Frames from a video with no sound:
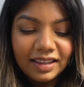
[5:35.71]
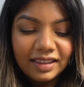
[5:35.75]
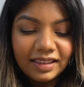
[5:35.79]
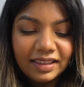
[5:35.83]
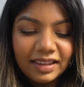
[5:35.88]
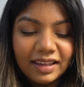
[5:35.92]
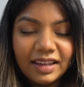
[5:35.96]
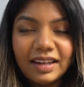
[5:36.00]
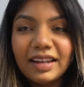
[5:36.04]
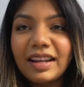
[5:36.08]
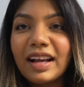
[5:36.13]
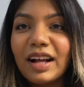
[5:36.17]

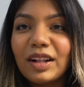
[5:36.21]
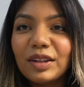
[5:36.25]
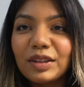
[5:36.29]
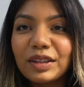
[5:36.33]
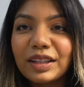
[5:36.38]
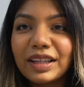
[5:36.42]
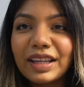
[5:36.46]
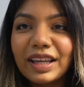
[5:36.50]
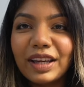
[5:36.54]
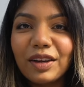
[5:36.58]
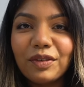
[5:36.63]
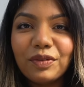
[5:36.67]
then I'll
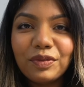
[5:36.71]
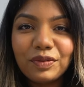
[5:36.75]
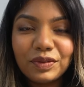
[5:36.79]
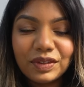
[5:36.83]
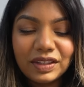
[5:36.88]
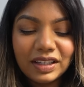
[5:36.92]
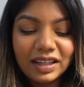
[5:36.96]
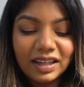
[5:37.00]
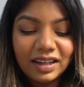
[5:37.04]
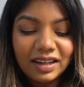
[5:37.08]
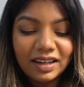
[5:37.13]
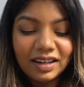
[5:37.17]

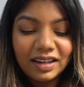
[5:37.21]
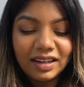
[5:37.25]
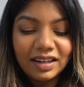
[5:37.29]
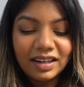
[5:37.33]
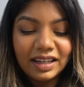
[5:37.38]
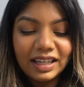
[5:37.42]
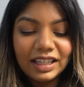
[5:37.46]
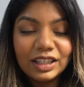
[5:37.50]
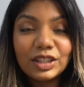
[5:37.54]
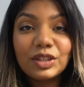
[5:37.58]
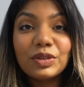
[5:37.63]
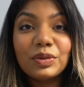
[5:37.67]
gift
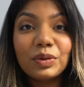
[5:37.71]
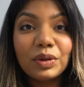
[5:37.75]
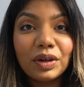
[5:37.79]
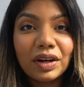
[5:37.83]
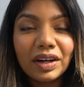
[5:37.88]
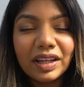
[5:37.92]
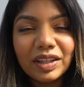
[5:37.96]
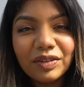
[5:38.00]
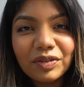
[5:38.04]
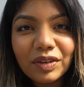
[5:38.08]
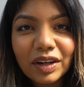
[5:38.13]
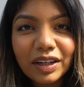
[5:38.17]
uh, it to
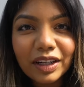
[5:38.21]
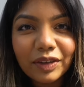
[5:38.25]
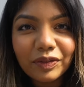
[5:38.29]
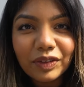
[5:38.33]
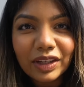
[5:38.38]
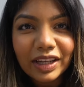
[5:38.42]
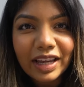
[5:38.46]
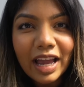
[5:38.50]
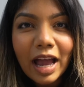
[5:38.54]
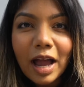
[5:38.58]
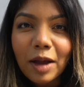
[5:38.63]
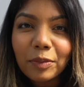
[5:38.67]
her in front of
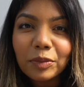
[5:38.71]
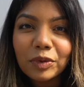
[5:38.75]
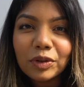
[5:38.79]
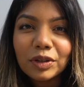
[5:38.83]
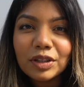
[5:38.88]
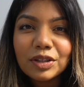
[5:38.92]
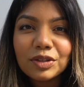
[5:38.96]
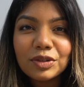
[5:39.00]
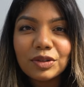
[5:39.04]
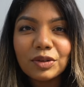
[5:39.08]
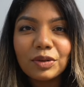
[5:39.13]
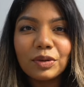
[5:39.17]
the
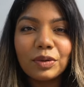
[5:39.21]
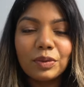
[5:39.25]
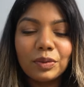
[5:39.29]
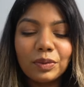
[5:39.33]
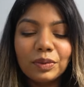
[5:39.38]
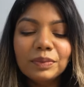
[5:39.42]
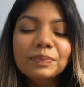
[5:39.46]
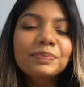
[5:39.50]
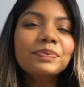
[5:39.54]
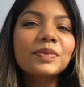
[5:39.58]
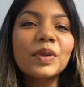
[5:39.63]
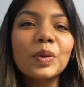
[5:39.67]
camera
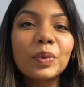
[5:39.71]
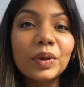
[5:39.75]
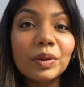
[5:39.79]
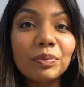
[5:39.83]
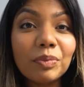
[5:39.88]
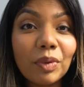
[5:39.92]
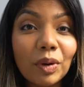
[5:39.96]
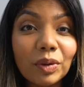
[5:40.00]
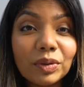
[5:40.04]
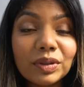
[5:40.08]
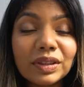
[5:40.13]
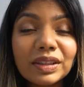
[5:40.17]
so we
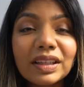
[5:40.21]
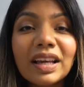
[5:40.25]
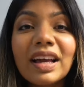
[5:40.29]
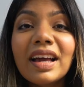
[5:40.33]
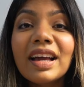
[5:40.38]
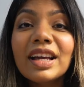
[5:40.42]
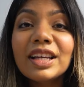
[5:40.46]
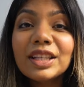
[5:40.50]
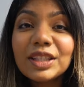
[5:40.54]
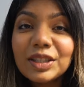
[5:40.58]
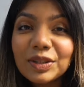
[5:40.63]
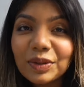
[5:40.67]
both
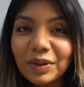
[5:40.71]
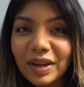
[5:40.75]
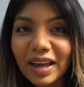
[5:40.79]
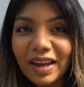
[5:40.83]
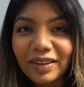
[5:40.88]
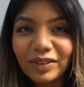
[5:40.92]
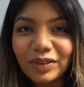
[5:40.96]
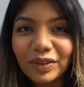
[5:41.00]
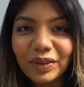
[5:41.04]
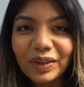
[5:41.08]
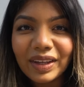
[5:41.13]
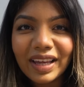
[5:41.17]

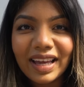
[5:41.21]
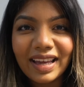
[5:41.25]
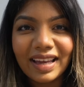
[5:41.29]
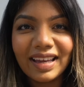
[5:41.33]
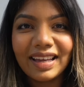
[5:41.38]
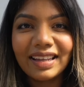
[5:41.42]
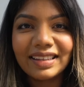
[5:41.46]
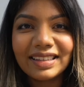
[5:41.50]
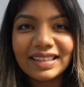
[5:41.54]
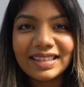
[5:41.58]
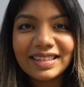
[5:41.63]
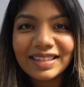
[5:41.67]
together
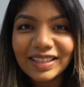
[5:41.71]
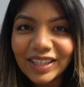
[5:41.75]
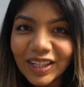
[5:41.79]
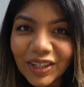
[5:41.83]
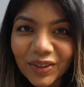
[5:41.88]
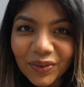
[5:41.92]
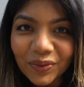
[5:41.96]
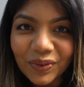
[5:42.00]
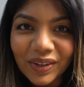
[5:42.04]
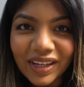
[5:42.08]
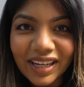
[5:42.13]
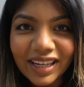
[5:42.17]
can see
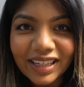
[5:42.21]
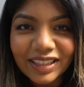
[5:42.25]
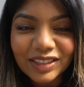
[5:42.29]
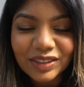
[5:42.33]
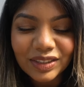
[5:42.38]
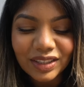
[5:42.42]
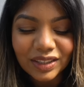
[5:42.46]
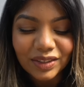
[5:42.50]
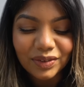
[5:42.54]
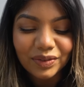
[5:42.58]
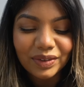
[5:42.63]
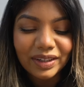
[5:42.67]
her
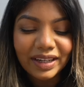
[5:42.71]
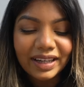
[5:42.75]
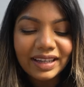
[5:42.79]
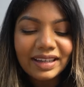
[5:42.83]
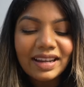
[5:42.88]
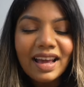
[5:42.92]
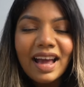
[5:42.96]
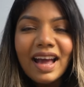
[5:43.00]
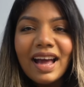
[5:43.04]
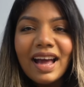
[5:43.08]
reaction, right?